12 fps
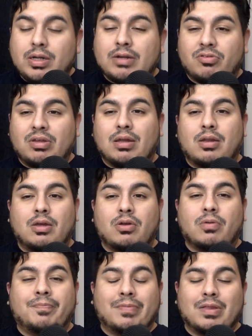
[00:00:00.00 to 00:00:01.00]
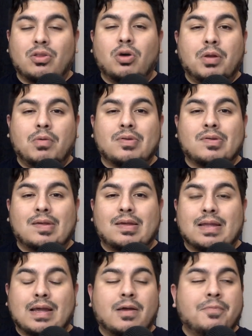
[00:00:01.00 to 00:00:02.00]
don't understand. You know, nobody wants to
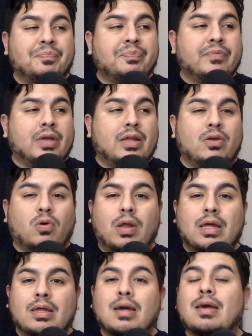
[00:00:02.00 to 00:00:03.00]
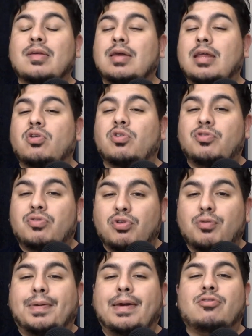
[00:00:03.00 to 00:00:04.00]
take that, and the whole idea is getting those
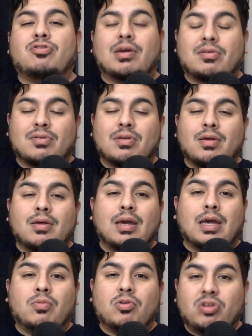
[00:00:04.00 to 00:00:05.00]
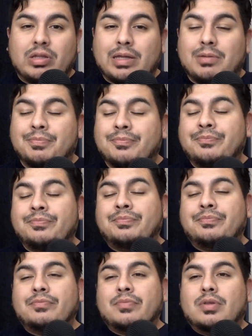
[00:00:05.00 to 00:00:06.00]
two paychecks, and which he did.
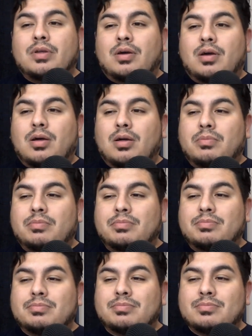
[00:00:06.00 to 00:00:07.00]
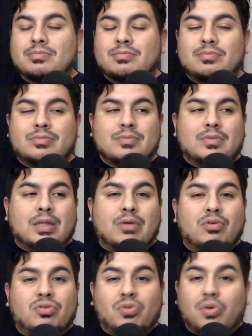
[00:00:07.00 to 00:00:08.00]
There
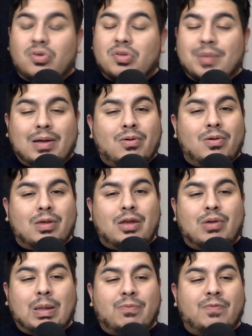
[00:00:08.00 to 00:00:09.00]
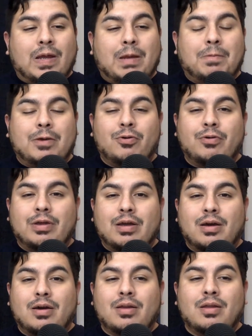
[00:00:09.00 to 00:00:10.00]
was talks about, you know, him fighting Piotr
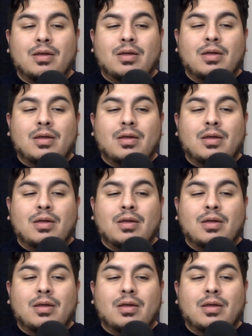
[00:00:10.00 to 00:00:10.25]
Jan